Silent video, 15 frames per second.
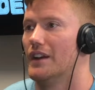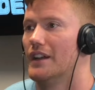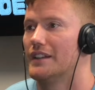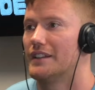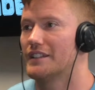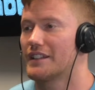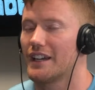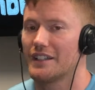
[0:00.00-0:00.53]

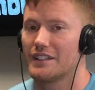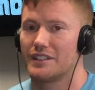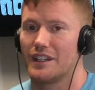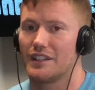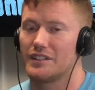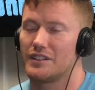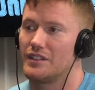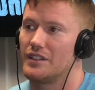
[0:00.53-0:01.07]
This guy
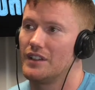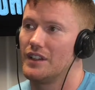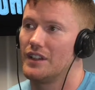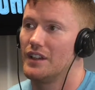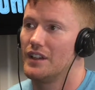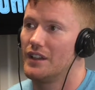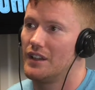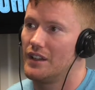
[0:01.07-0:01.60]
says
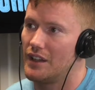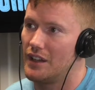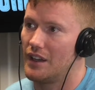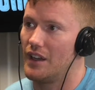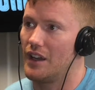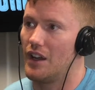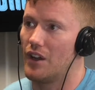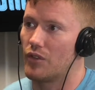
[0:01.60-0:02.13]

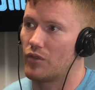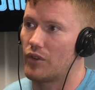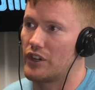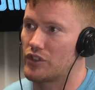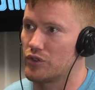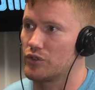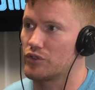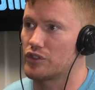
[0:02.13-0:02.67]
a
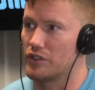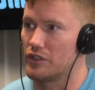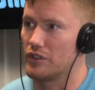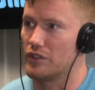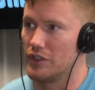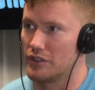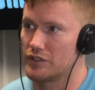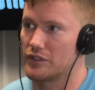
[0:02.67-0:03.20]
racial
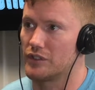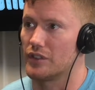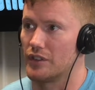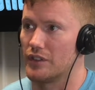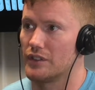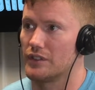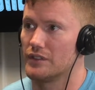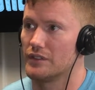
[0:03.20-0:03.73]

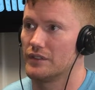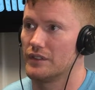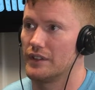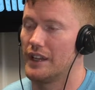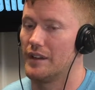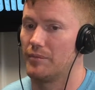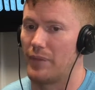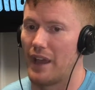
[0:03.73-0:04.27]
slur
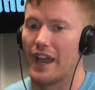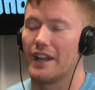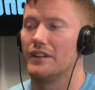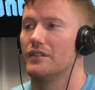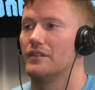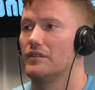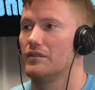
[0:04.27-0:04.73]
in bad